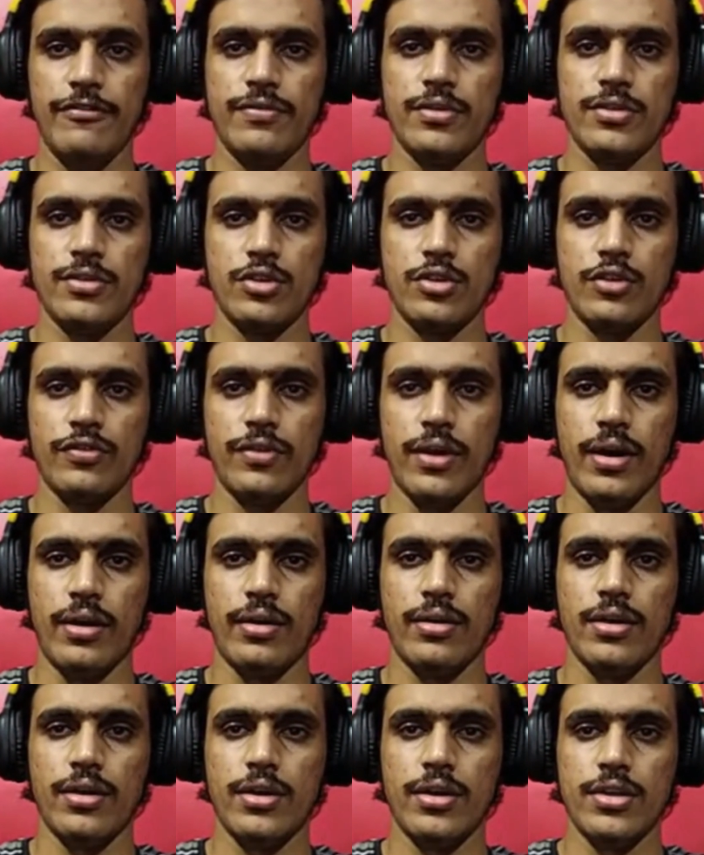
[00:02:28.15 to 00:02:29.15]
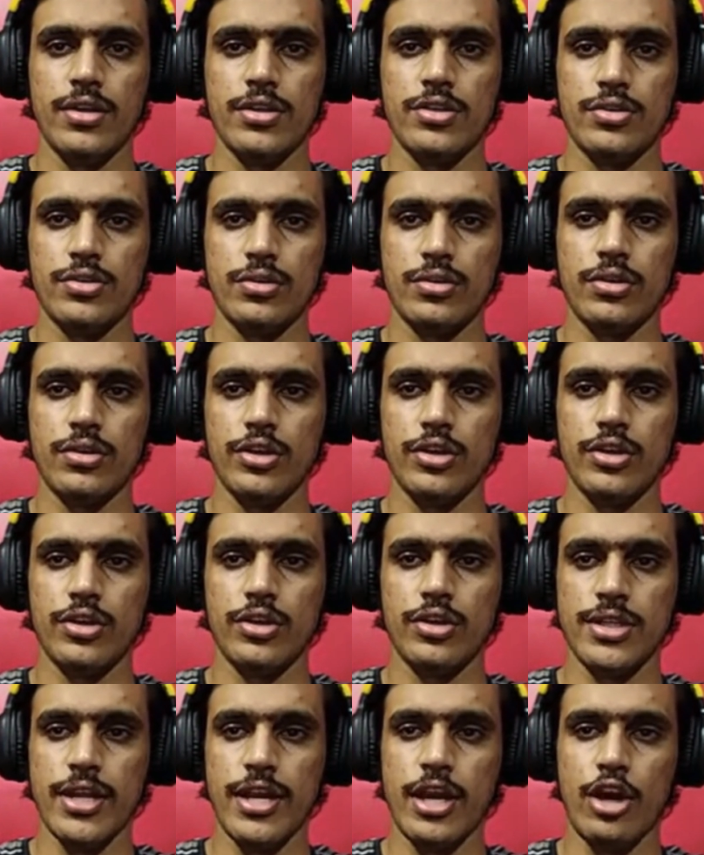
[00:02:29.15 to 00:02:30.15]
life so far. So
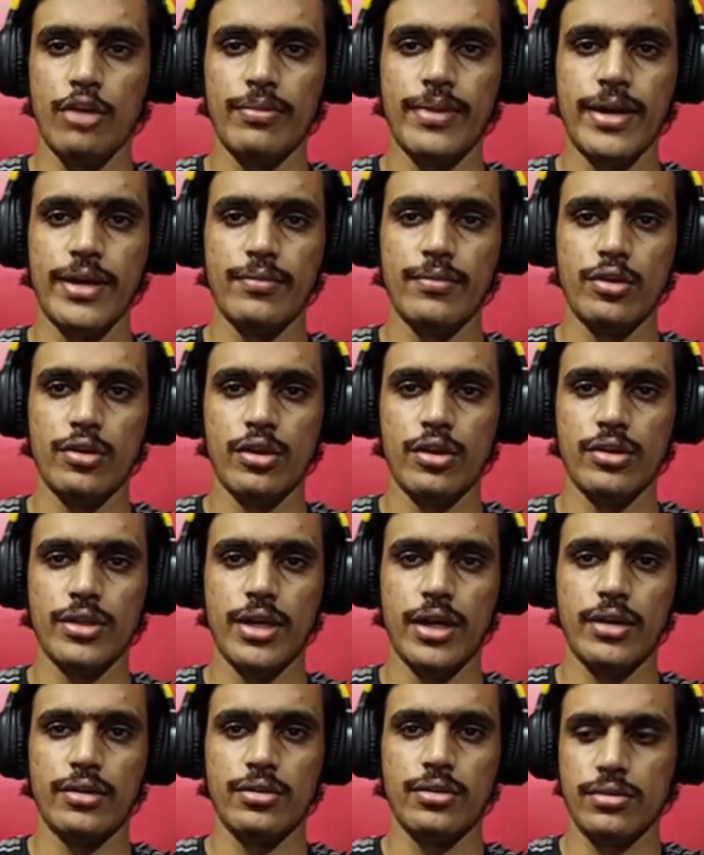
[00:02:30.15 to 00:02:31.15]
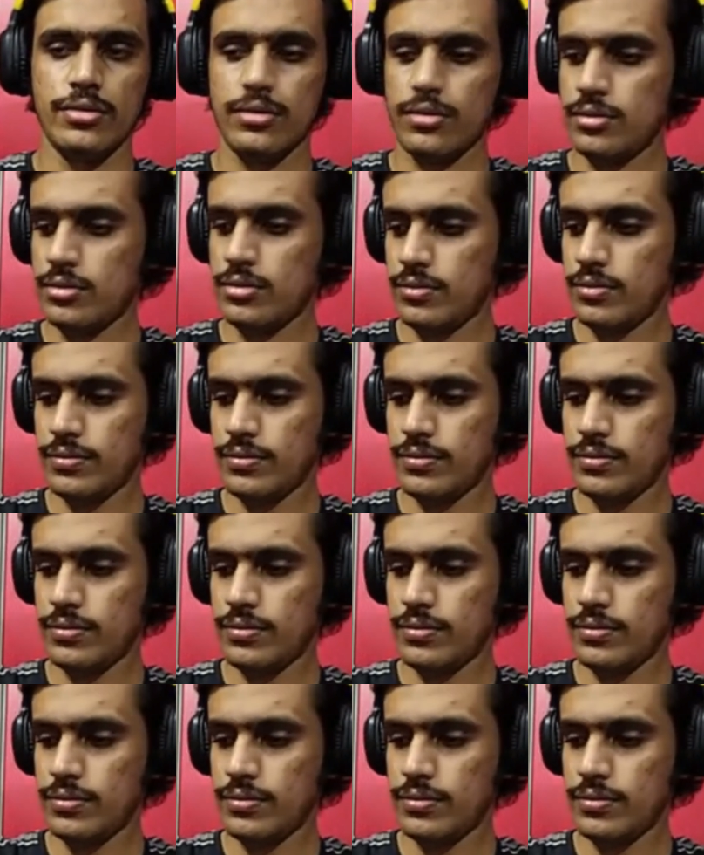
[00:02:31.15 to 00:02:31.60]
could you just sure, elaborate yeah. more on that?